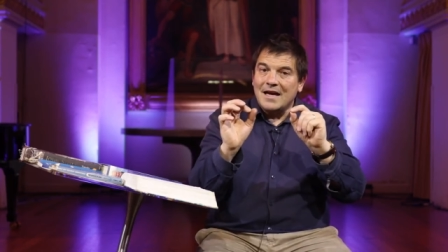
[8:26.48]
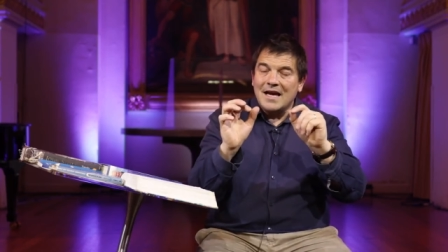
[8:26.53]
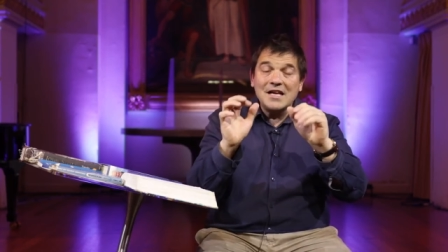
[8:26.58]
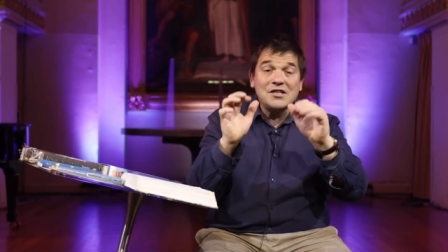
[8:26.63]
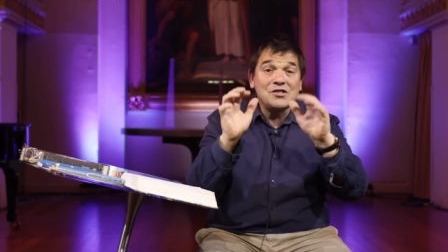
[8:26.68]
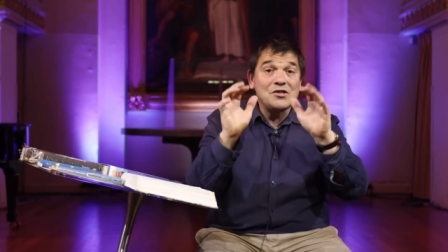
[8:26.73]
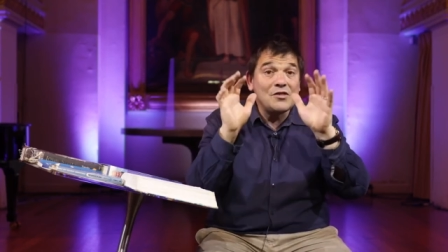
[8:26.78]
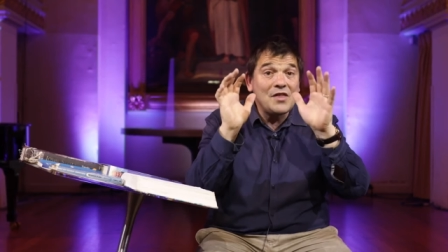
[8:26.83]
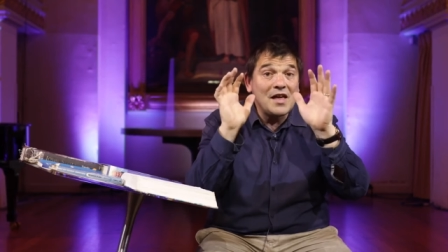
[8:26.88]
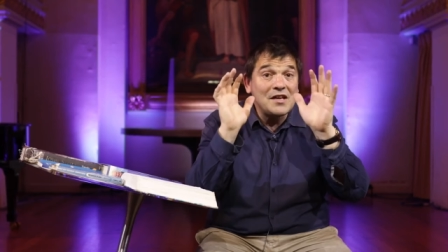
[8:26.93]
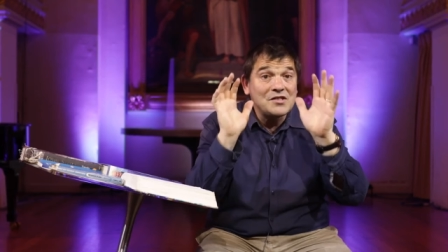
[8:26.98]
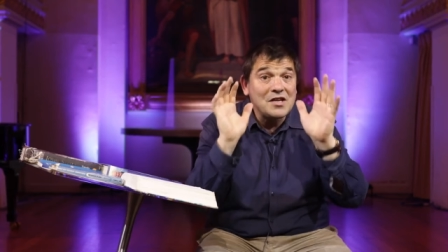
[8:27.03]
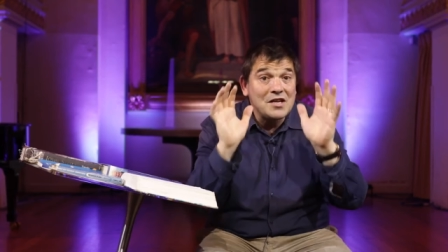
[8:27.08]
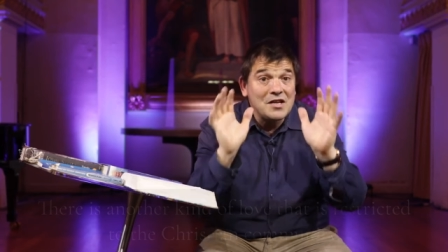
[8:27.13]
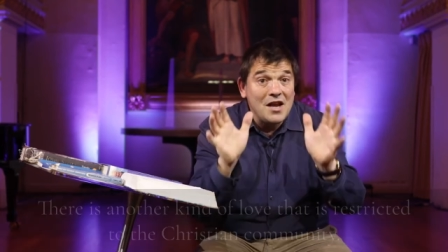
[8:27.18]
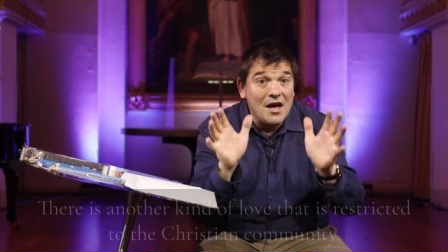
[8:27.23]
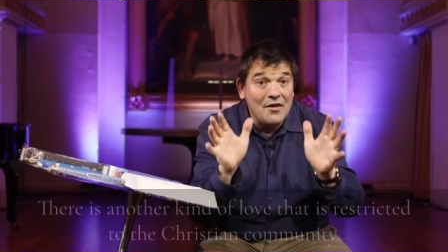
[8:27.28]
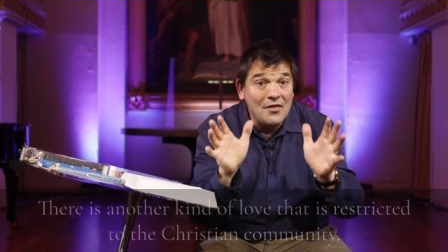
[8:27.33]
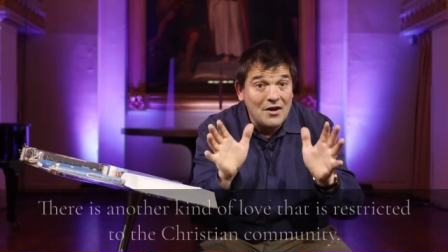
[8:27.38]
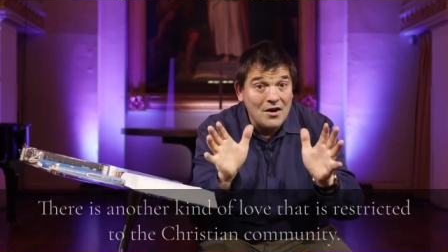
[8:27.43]
is that there's
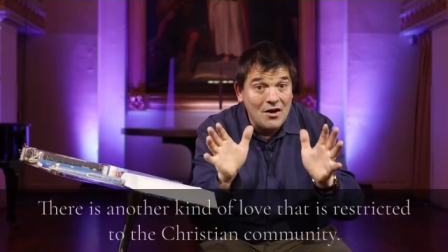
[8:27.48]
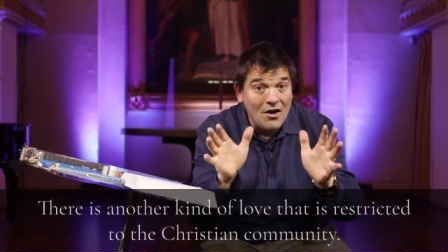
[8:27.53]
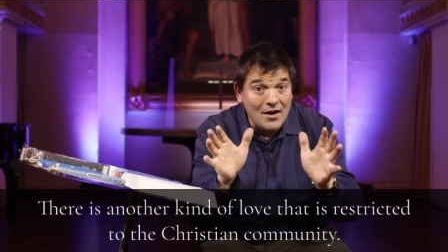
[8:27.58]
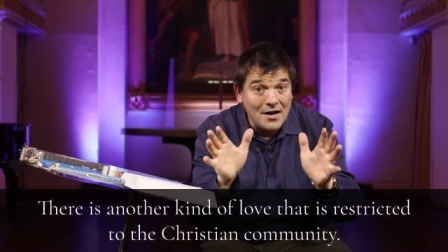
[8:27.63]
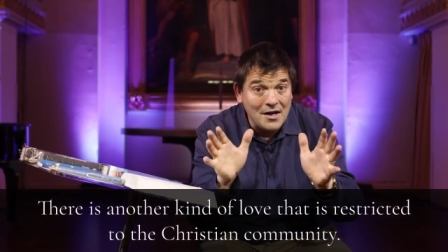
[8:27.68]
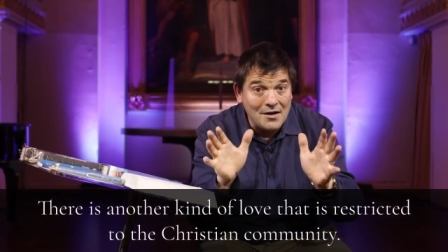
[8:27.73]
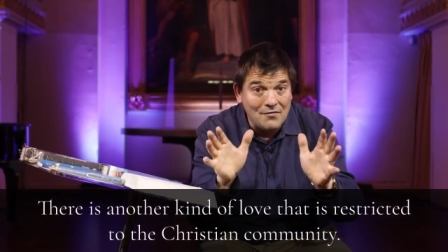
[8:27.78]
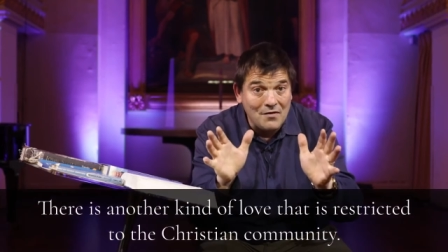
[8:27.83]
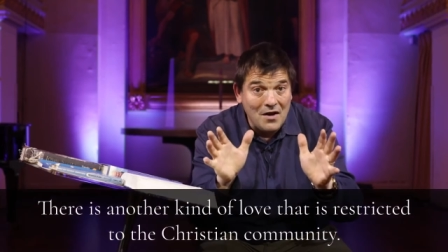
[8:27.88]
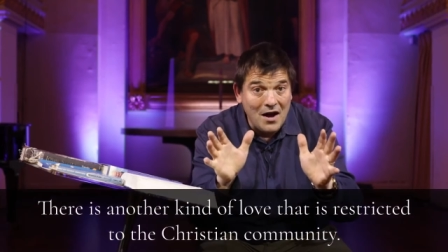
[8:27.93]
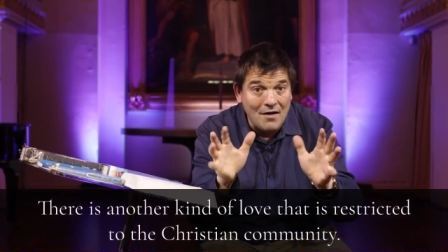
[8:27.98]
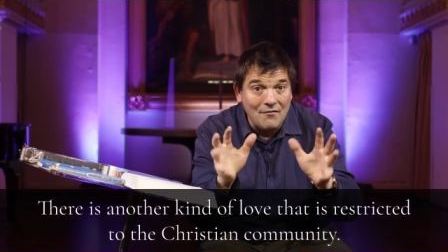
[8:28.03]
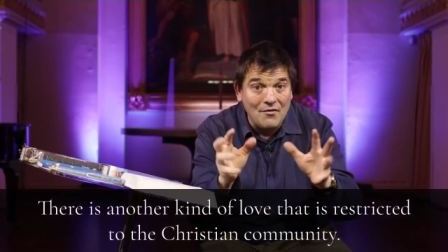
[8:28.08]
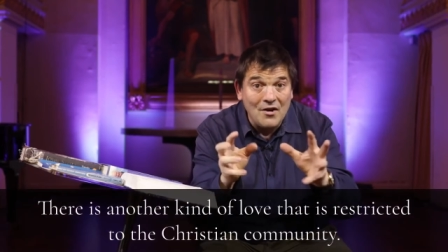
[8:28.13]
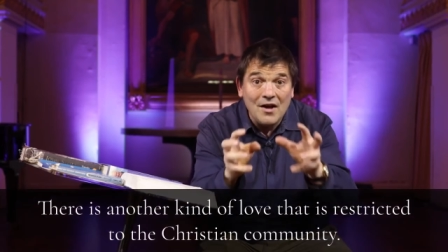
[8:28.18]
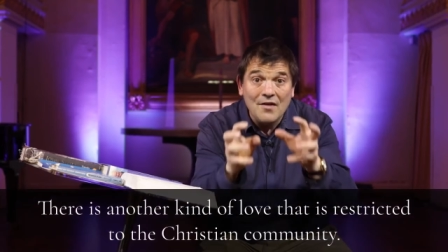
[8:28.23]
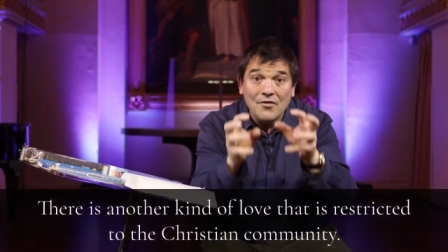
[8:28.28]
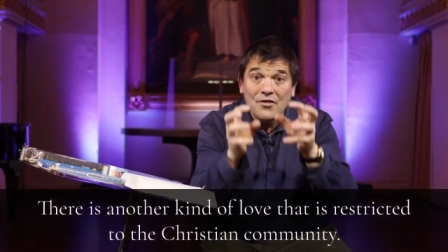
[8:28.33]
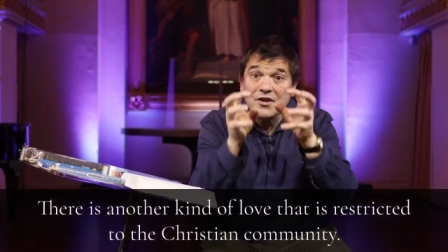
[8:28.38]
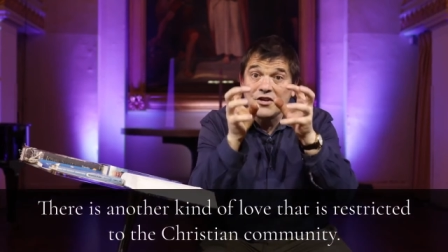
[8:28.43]
another kind of love
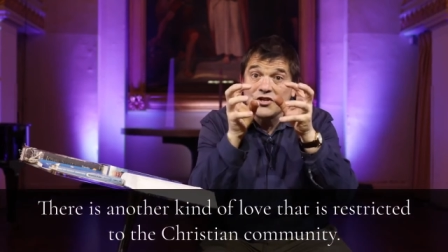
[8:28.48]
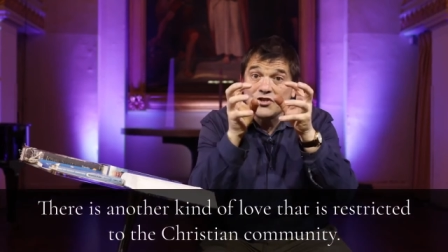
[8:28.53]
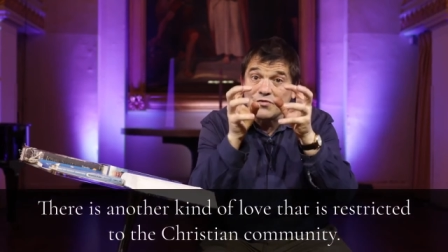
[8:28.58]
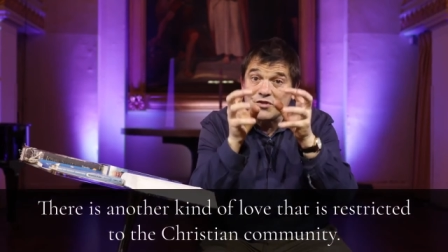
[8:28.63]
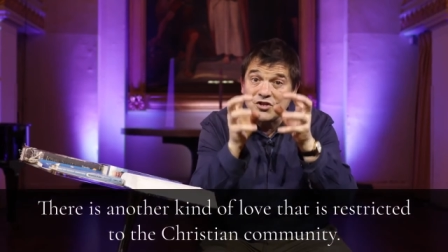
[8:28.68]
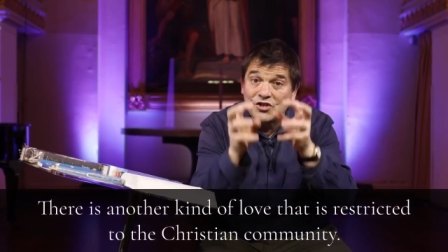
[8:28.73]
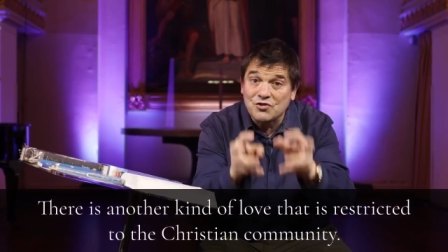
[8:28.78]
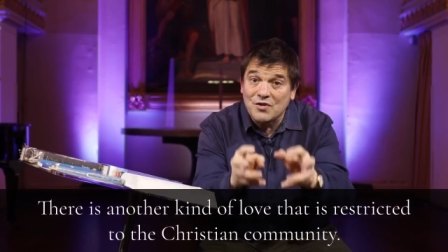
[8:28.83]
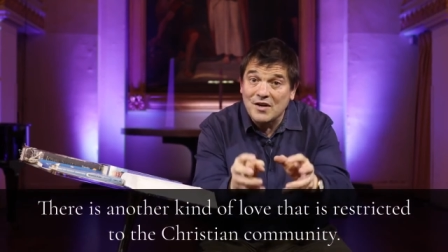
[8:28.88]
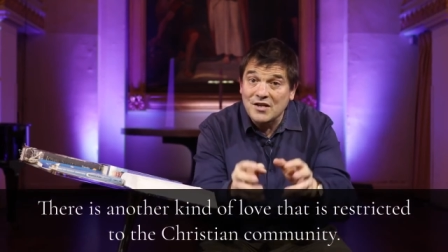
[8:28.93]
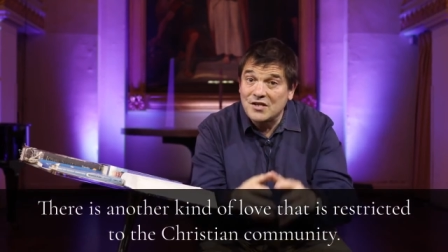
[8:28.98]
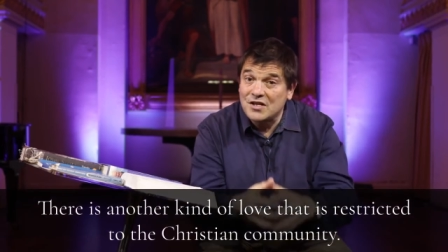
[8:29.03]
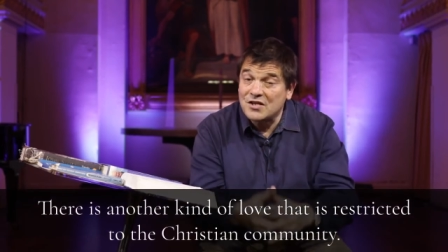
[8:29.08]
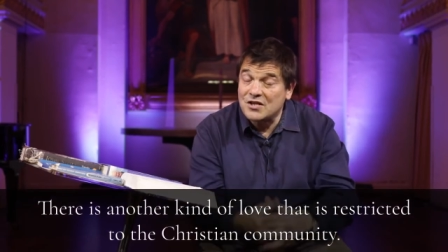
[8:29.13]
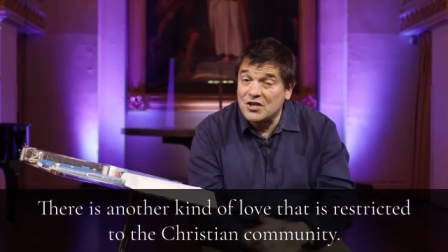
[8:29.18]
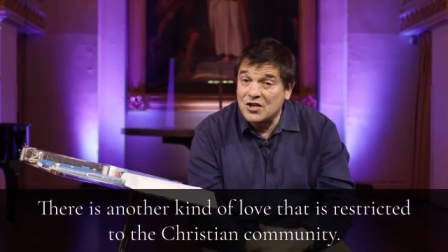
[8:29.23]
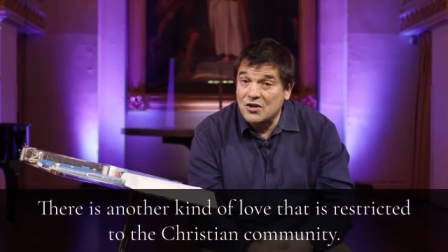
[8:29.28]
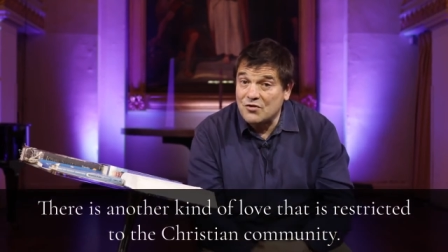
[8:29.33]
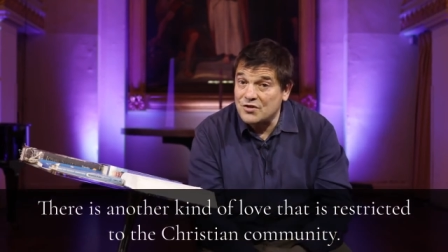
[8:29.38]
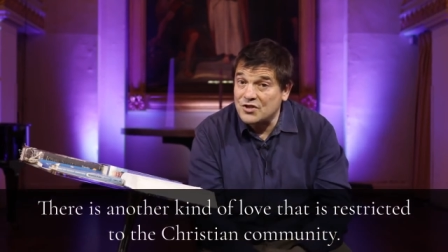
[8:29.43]
that is restricted
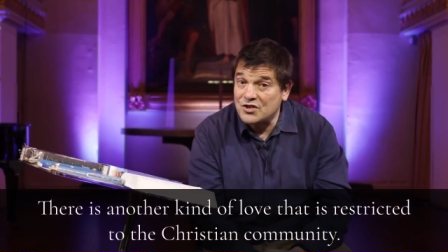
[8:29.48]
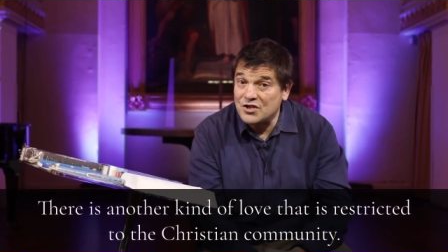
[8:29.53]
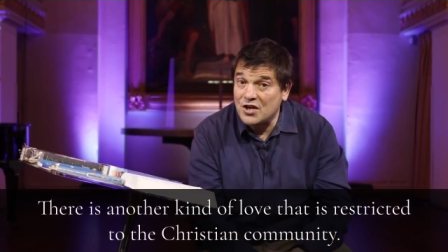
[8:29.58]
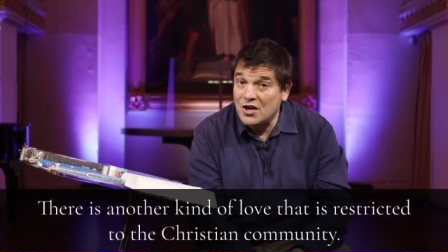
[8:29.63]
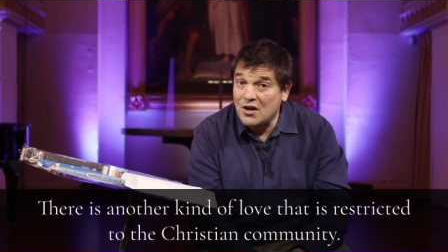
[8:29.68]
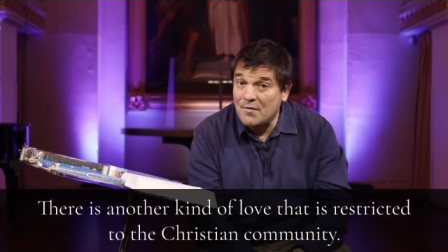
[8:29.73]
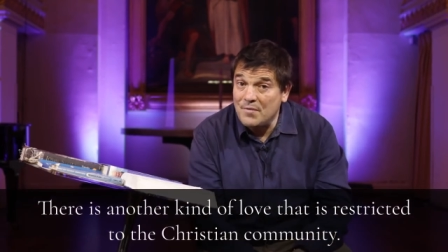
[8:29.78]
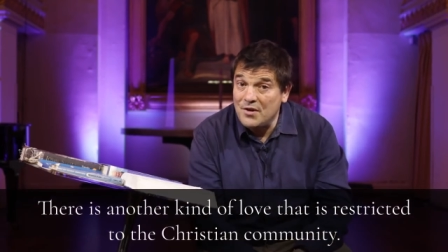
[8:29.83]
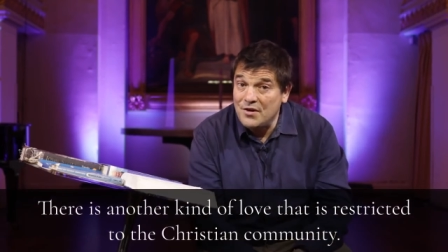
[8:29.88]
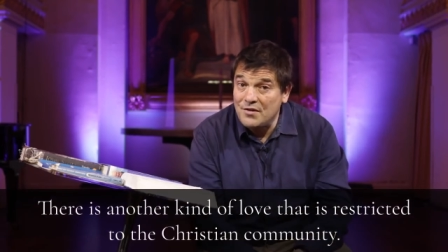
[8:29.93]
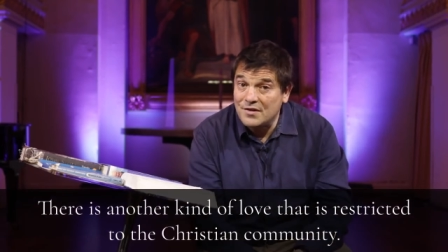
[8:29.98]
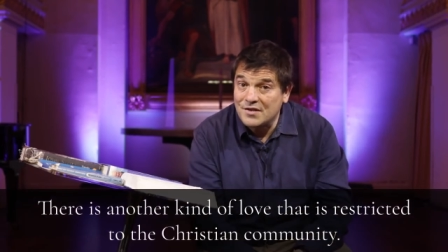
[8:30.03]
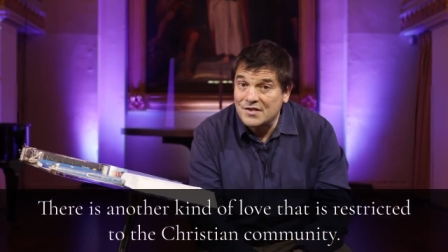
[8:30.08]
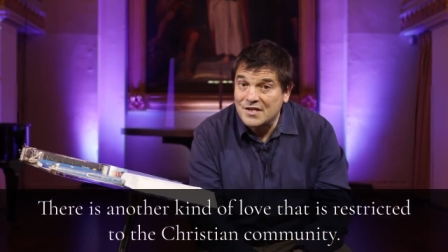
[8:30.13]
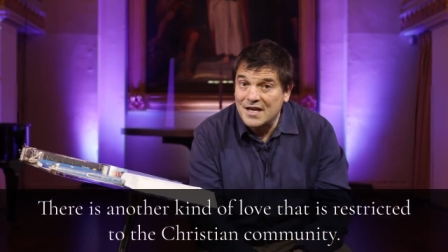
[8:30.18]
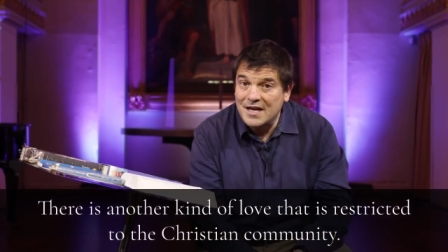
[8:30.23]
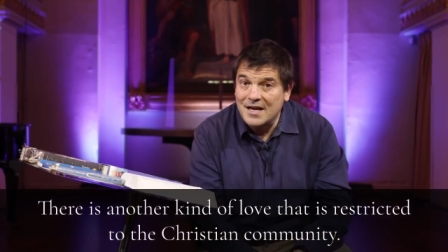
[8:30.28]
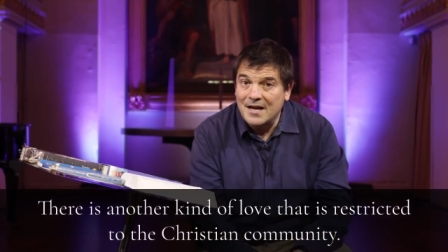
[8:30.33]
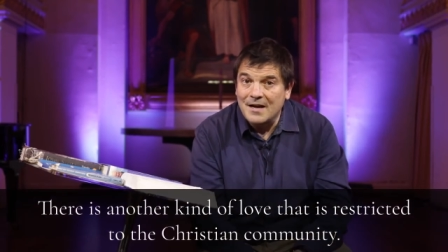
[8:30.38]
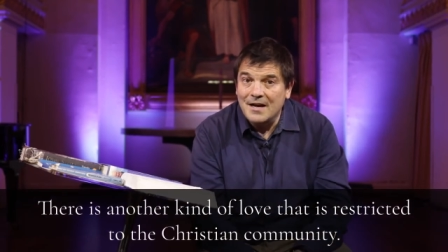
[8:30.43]
to the Christian
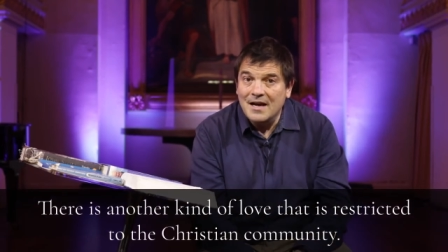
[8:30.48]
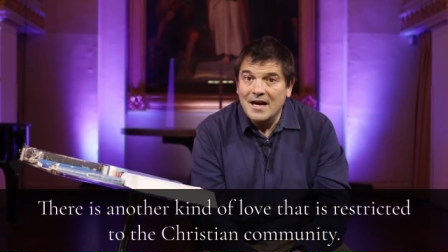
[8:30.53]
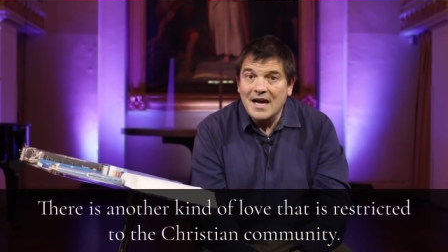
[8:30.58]
community.